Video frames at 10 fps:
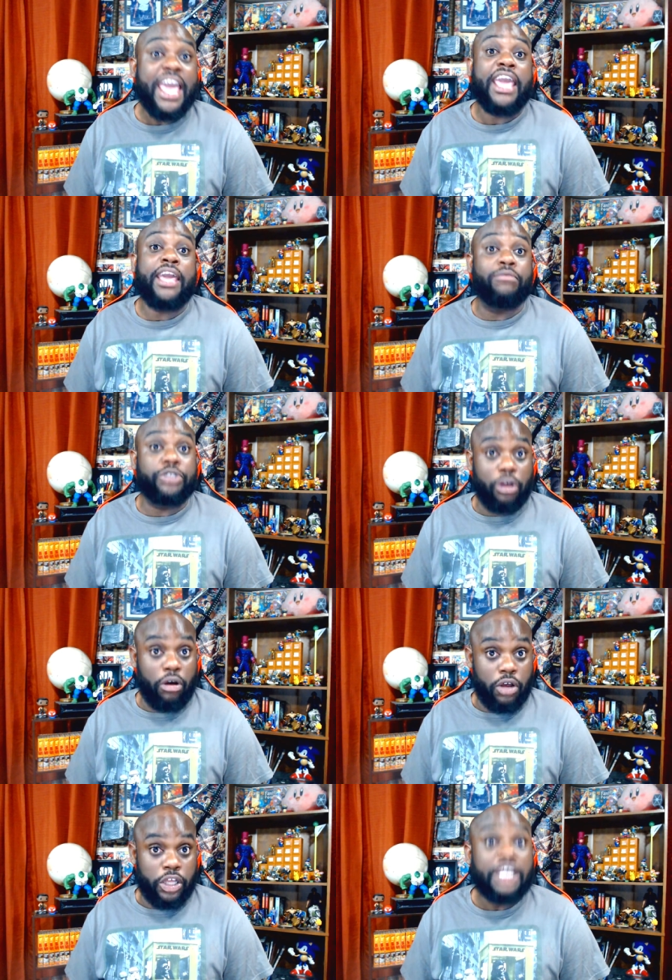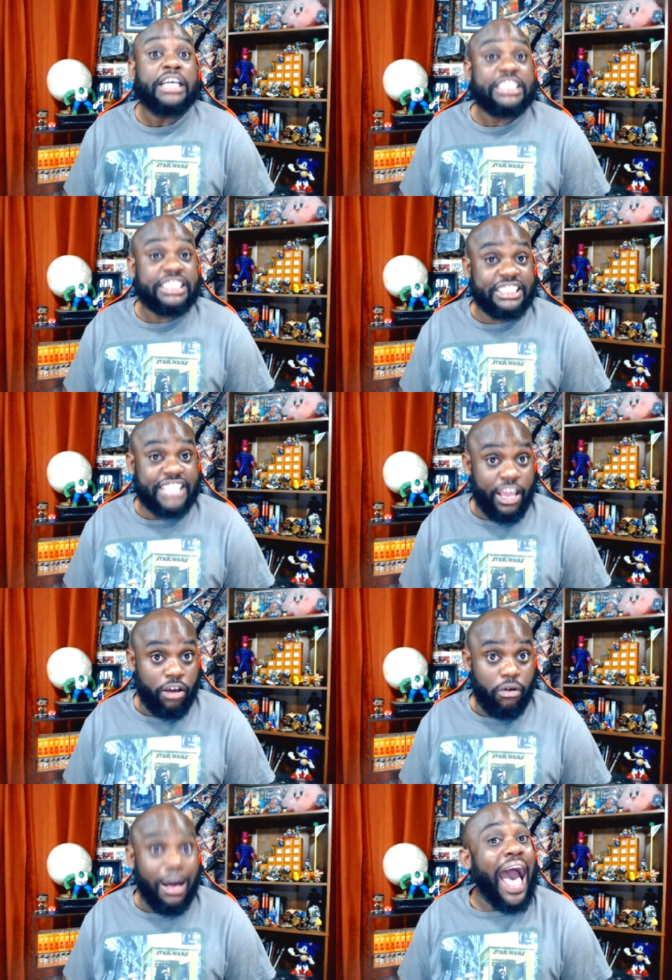It was on
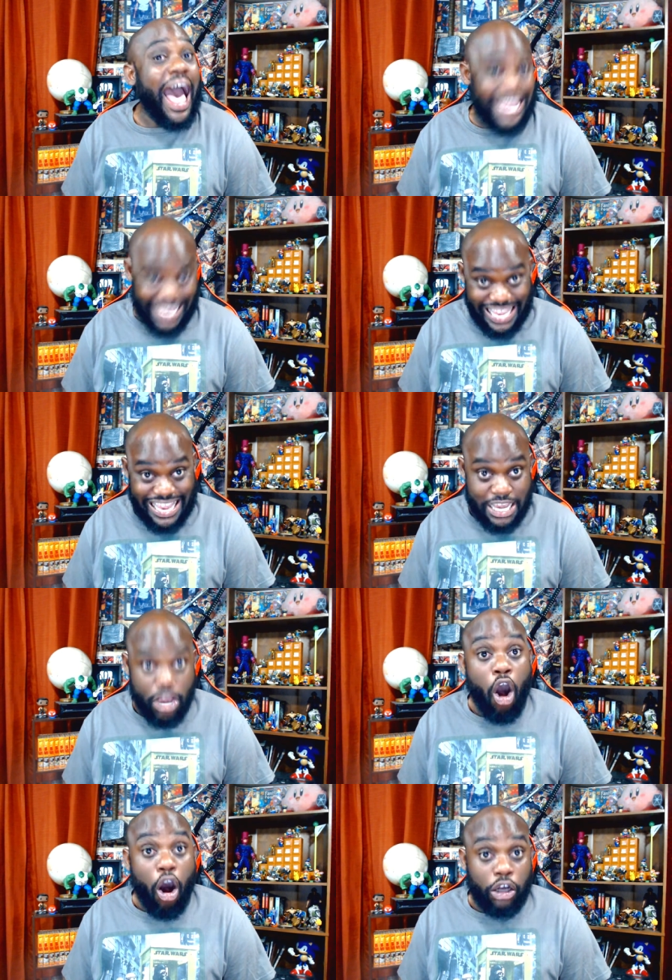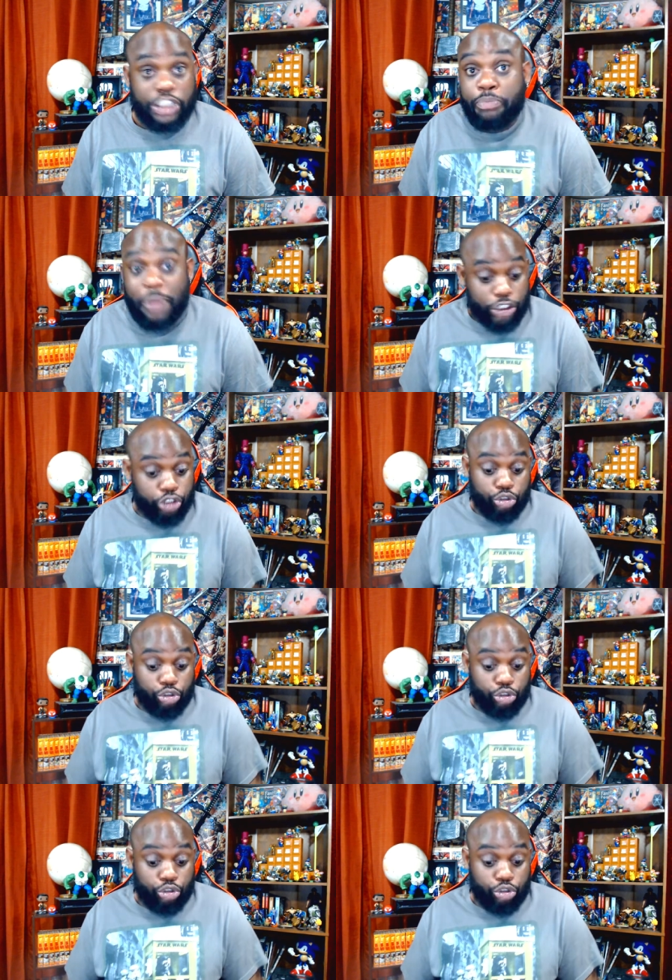sale, i.e., on special.